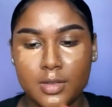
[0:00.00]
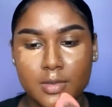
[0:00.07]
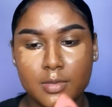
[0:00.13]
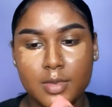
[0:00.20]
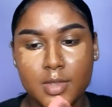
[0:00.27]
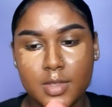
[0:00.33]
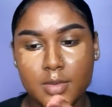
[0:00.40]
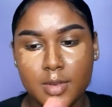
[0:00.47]
So
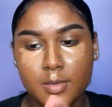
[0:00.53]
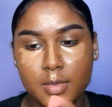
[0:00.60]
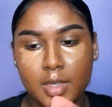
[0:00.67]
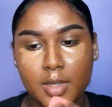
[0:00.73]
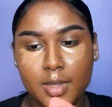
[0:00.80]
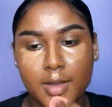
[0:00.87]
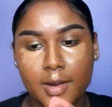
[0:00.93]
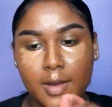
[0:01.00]
I'm just going to
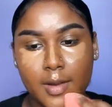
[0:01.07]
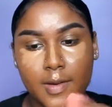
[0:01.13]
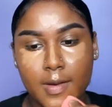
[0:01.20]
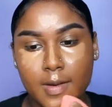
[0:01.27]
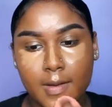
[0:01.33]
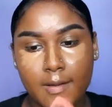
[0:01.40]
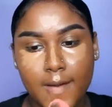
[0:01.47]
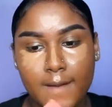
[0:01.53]
blend that
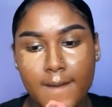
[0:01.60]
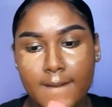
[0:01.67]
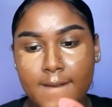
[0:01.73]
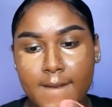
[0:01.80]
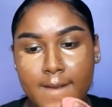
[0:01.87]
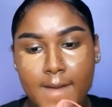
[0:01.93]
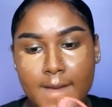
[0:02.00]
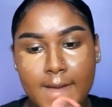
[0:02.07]
out.
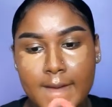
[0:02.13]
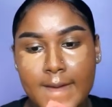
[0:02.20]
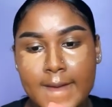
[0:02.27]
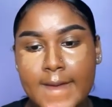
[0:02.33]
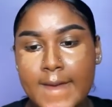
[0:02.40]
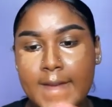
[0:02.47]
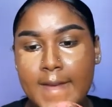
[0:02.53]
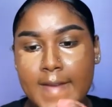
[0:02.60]

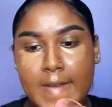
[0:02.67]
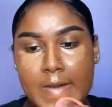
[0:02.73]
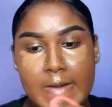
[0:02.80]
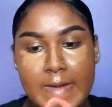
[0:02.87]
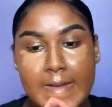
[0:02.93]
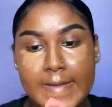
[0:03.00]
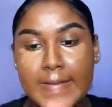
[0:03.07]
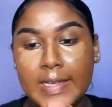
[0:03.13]

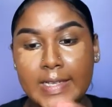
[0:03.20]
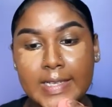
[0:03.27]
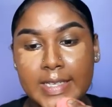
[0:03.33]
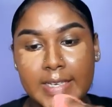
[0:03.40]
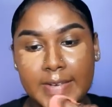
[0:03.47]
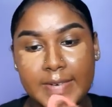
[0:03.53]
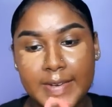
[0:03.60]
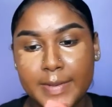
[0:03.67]
You
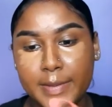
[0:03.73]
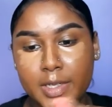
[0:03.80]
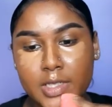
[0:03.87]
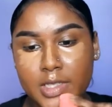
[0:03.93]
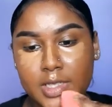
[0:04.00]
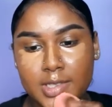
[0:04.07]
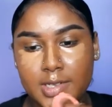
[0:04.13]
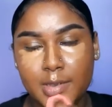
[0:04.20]
really want to make
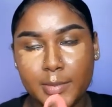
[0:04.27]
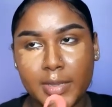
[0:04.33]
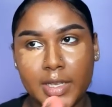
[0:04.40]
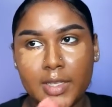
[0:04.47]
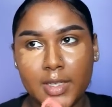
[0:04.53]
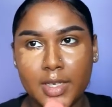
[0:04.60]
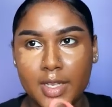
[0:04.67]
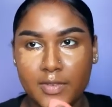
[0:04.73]
sure it's all
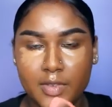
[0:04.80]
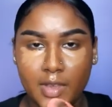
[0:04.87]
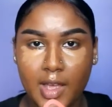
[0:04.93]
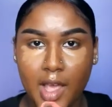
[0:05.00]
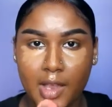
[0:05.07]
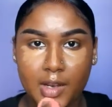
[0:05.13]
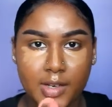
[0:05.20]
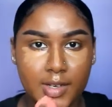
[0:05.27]
blended. If
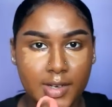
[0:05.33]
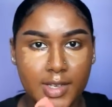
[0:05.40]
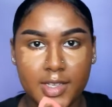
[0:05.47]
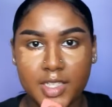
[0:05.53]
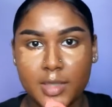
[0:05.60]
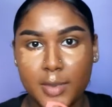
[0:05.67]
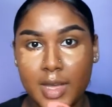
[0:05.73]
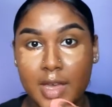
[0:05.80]
not, you're going to
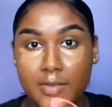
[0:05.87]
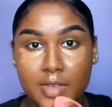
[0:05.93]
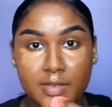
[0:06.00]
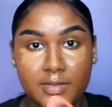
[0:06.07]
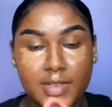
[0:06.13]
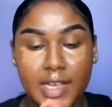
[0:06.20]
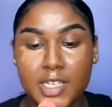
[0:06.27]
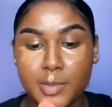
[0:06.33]
end up
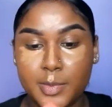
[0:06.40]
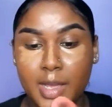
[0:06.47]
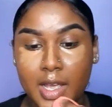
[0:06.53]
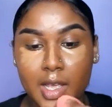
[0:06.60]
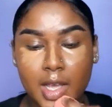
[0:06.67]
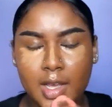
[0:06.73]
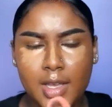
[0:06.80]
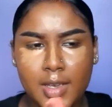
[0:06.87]
having
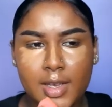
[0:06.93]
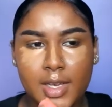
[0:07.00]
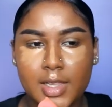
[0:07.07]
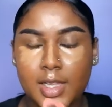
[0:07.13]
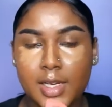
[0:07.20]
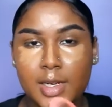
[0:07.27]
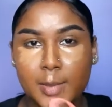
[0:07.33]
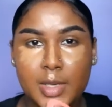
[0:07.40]
flashback. A
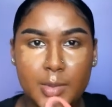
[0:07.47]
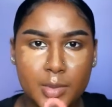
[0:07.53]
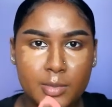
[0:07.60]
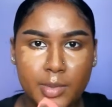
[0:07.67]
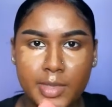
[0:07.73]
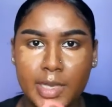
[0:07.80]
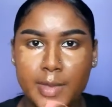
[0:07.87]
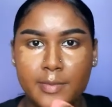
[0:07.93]
lot of people
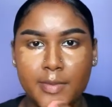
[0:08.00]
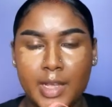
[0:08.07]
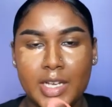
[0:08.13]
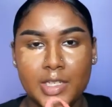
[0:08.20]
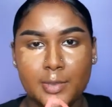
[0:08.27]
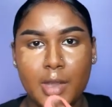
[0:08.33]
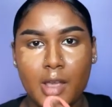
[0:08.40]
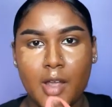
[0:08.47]
blame
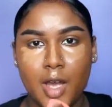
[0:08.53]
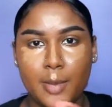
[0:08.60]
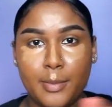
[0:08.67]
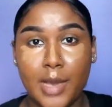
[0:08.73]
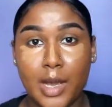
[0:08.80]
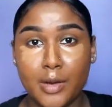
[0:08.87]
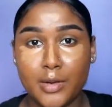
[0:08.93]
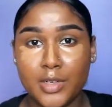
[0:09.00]
flashback on
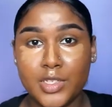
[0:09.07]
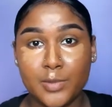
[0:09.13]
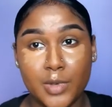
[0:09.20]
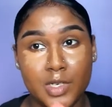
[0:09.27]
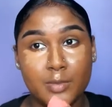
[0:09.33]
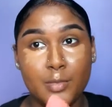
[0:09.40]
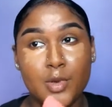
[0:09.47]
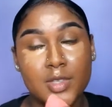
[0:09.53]
powders,
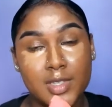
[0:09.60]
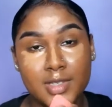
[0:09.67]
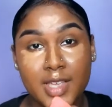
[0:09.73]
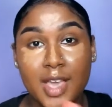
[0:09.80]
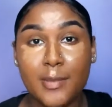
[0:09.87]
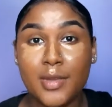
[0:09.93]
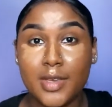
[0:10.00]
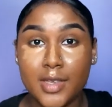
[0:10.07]
which most of the
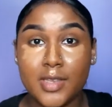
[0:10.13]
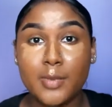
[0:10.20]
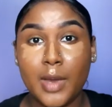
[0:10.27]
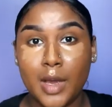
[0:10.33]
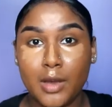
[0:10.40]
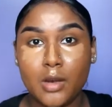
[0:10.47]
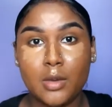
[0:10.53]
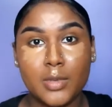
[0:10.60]
time it is
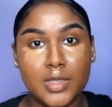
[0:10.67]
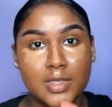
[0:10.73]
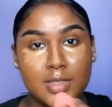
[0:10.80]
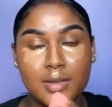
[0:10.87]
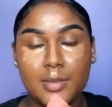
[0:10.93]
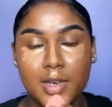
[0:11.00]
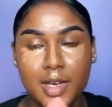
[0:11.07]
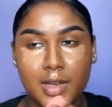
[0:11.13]
powder, but
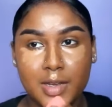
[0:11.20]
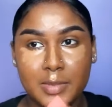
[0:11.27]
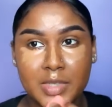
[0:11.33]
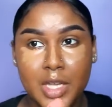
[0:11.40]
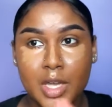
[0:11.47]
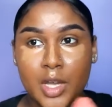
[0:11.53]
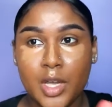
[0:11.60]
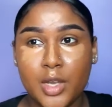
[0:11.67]
sometimes